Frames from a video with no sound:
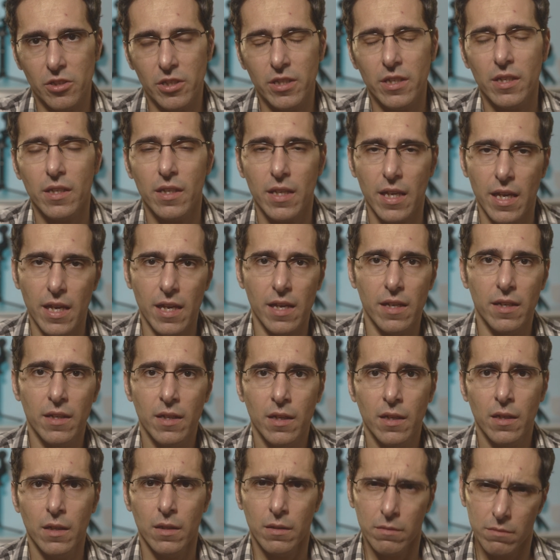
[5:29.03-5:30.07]
You're gonna get
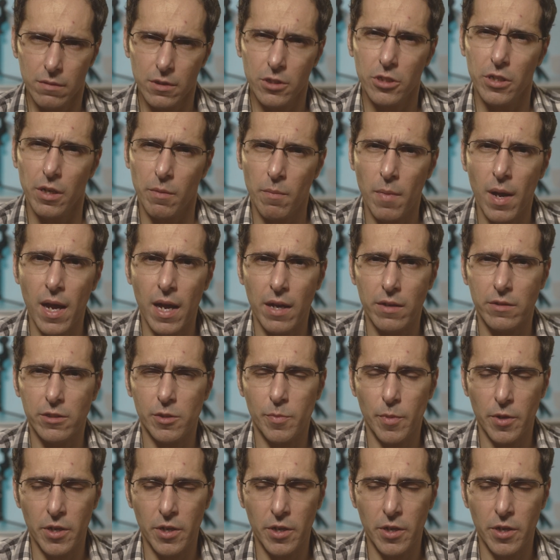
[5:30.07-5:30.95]
a good amount,